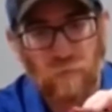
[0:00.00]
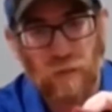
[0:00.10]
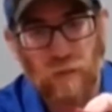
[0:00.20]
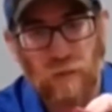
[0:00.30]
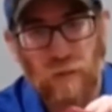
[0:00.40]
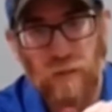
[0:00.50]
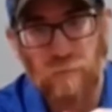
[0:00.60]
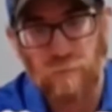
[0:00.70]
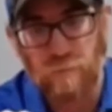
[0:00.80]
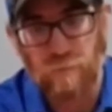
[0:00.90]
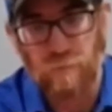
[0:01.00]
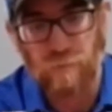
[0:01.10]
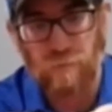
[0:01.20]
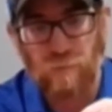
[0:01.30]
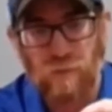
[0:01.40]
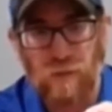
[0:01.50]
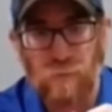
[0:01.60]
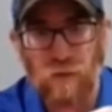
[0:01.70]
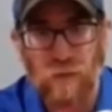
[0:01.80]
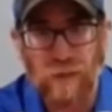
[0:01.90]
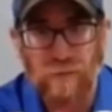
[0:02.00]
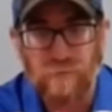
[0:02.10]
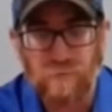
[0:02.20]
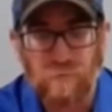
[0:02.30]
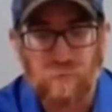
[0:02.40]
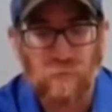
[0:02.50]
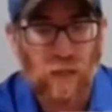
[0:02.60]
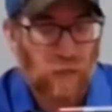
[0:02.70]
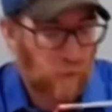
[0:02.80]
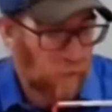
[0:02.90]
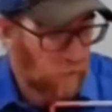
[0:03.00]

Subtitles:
Alright? Simple enough. Now,